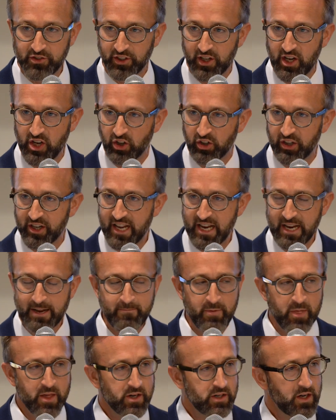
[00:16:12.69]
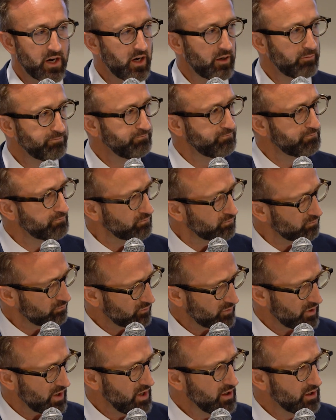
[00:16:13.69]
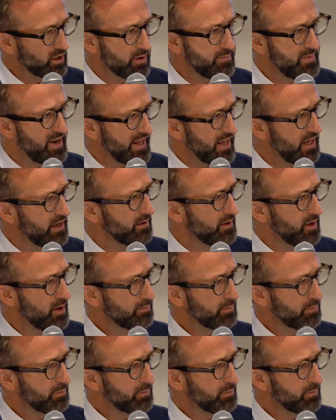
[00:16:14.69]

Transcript: Security Committee,